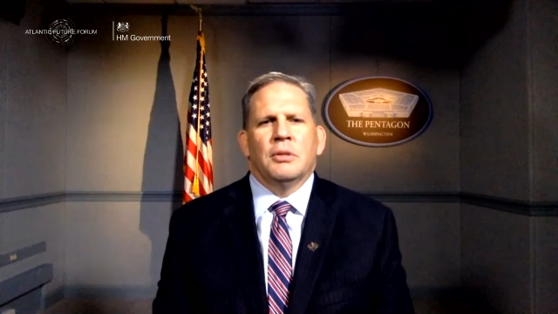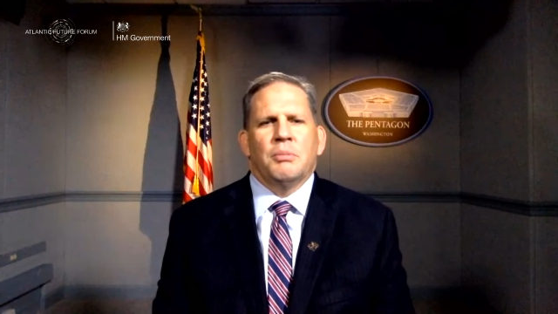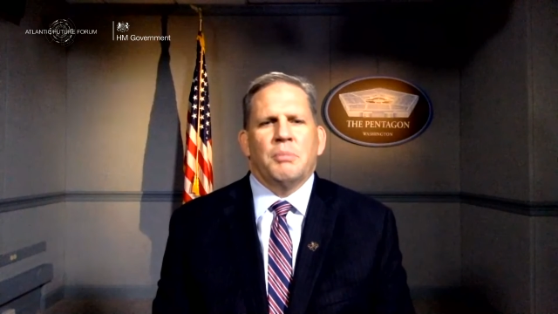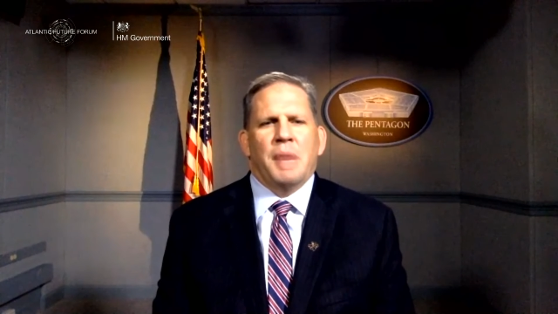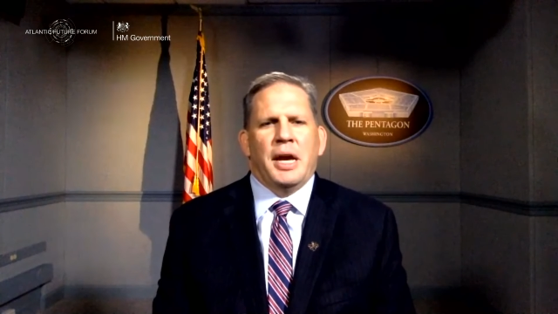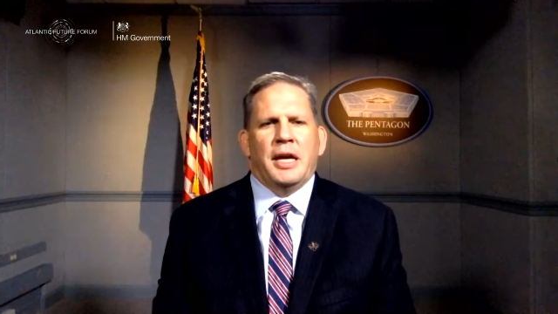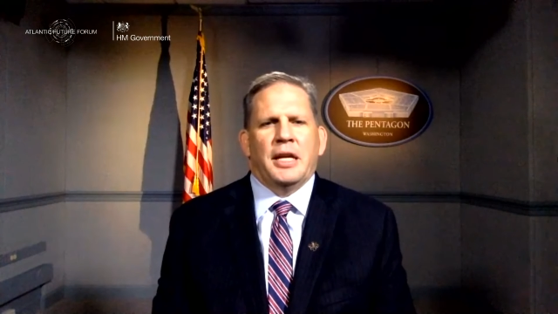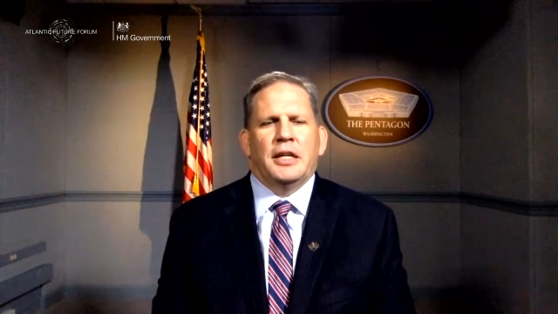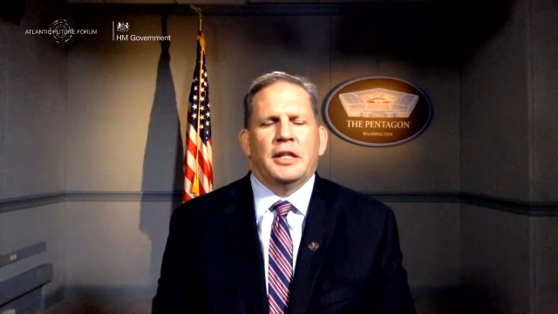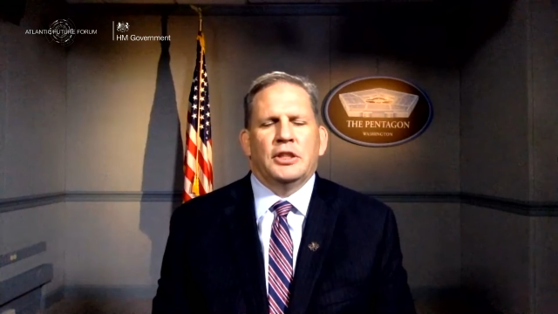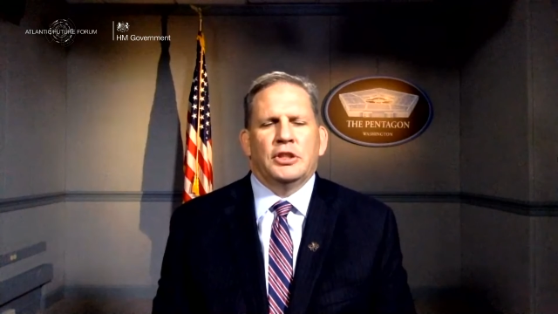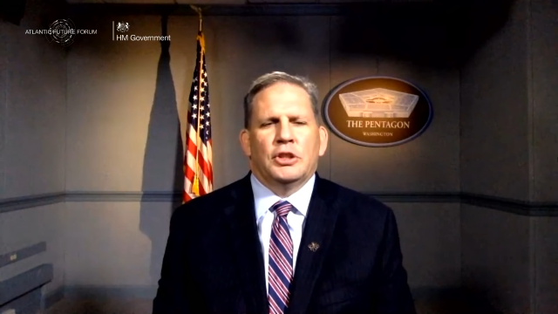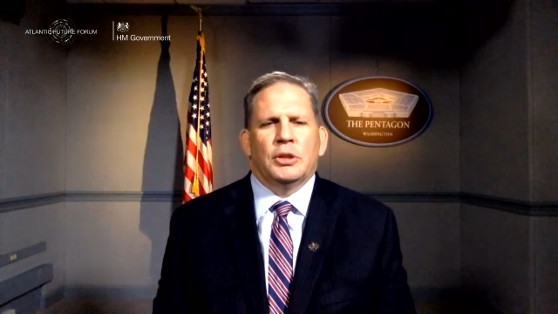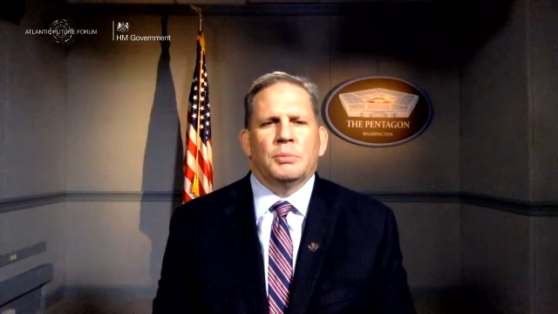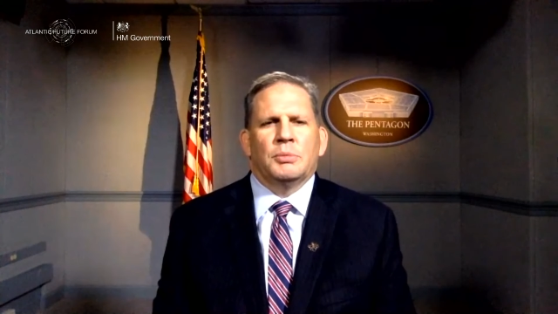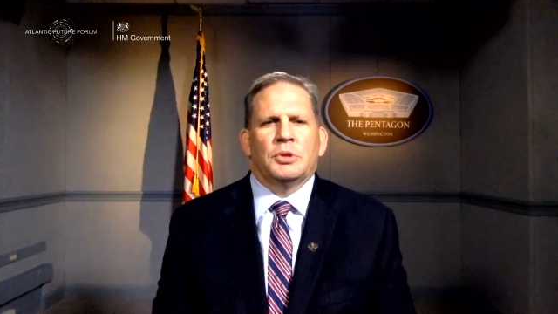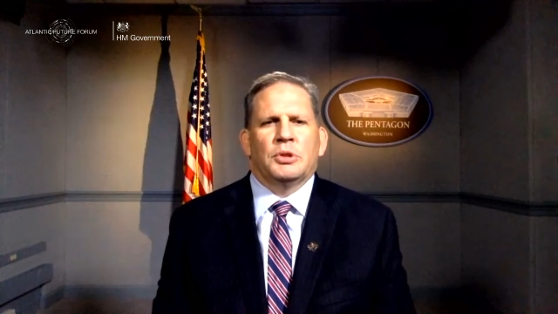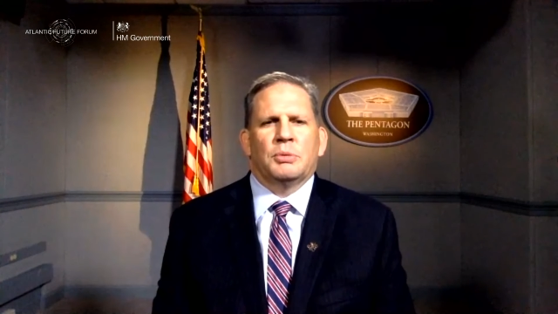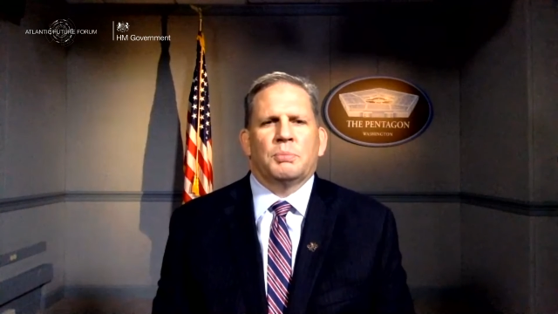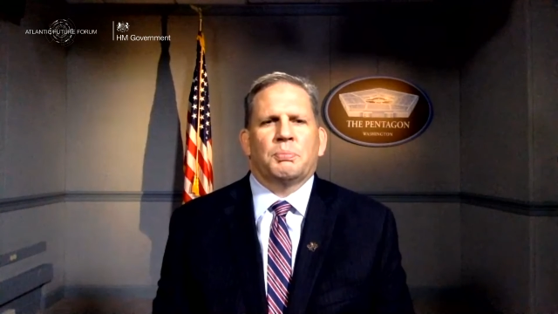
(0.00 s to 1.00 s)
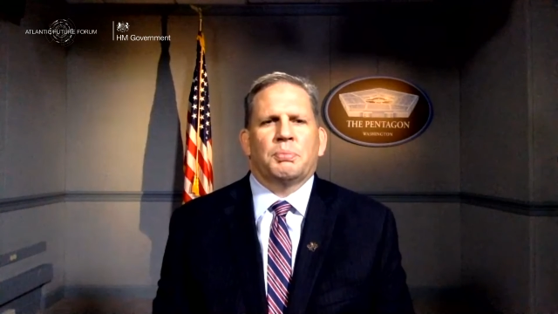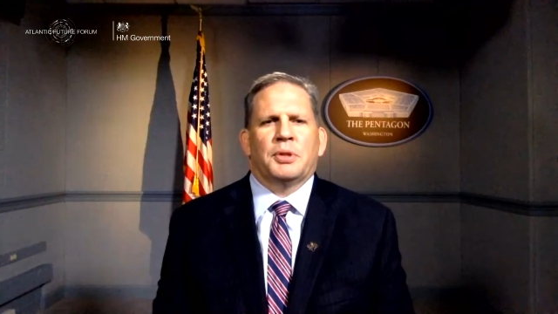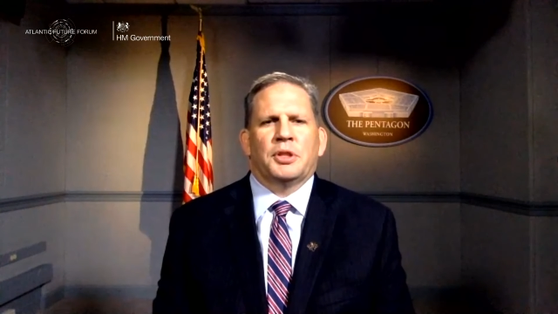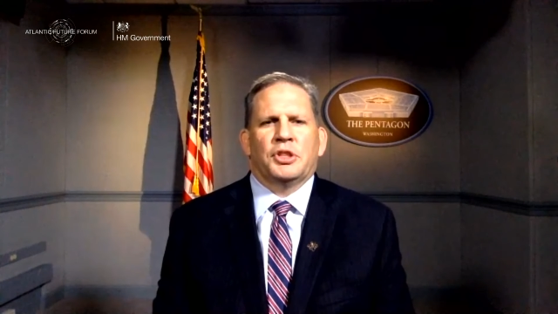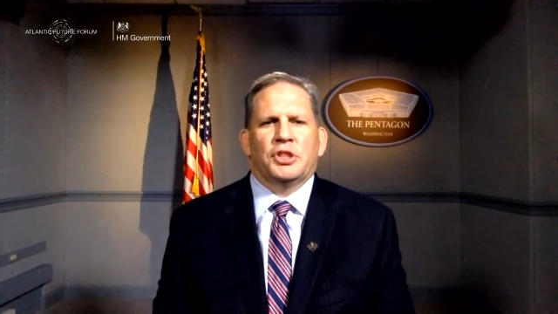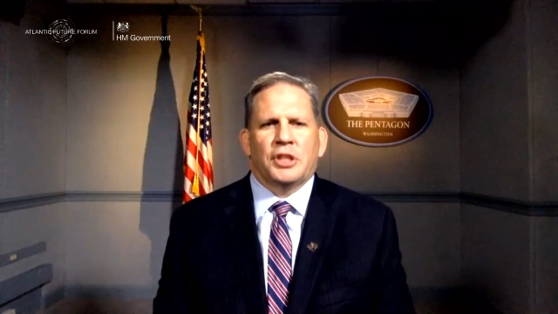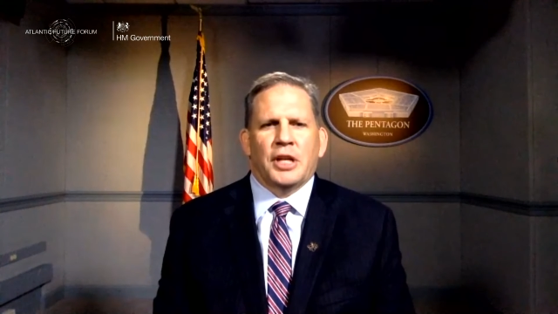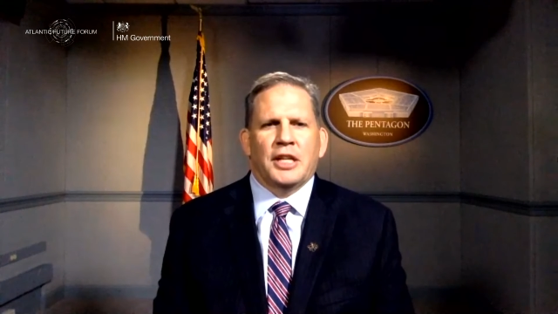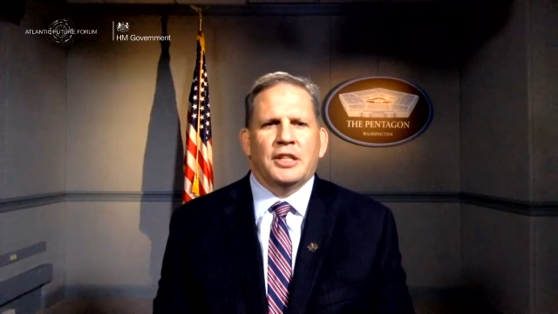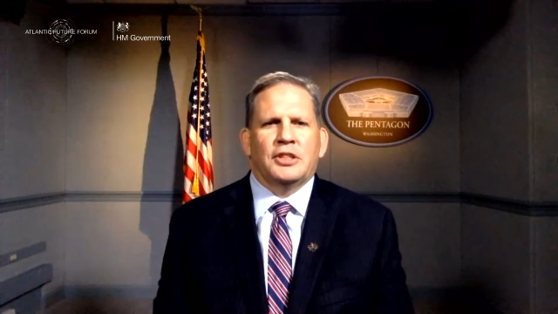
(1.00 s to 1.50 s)
mechanisms
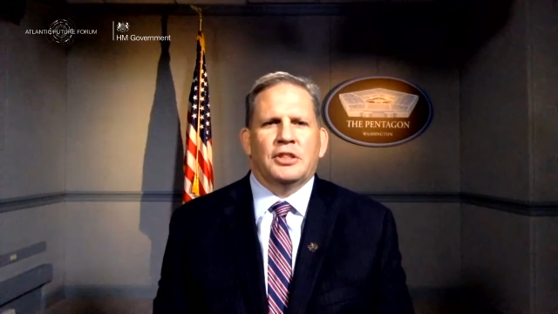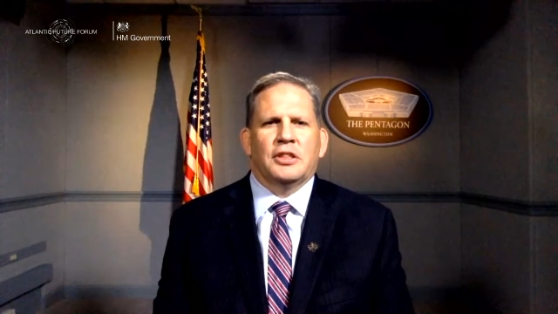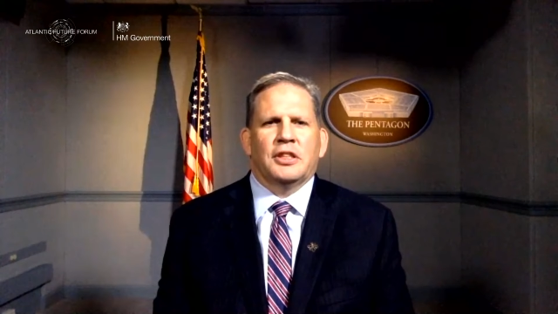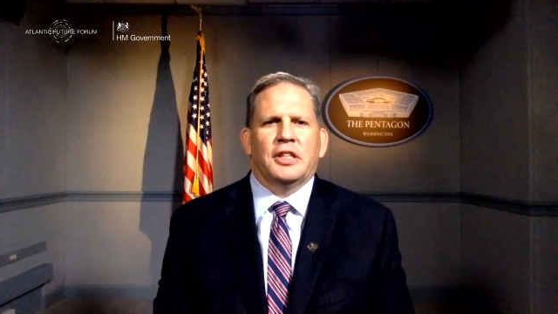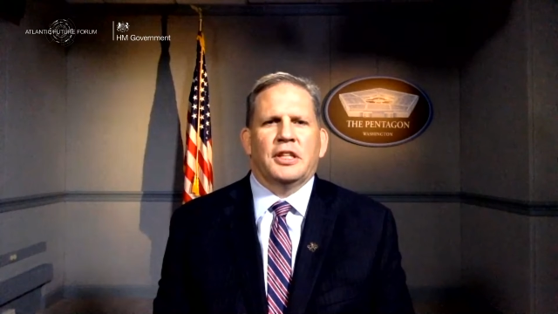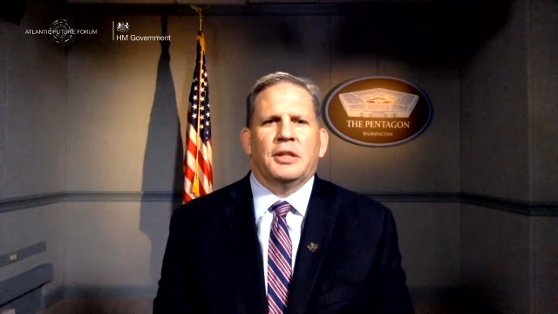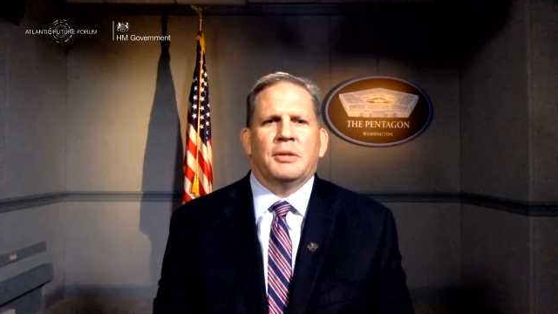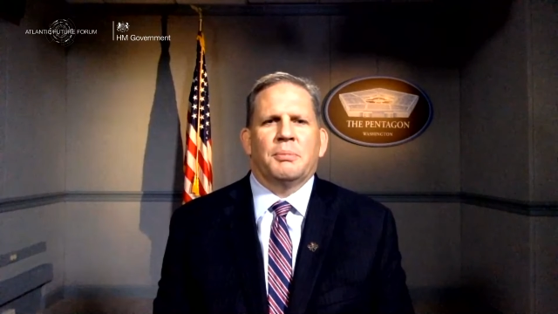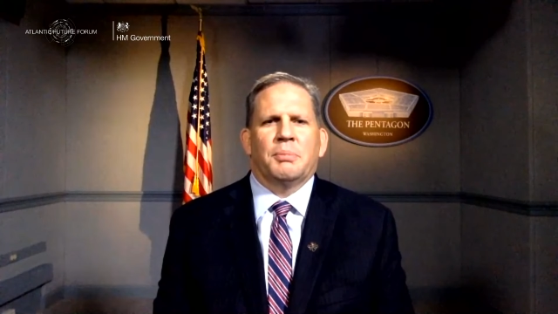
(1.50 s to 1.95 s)
precisely